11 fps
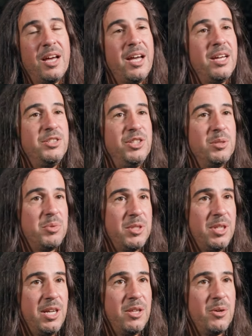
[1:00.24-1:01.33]
I had Jim put
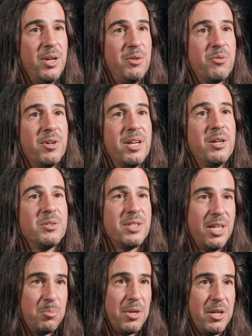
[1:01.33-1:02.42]
together a front of house
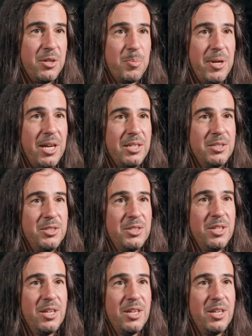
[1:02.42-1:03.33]
and monitor package.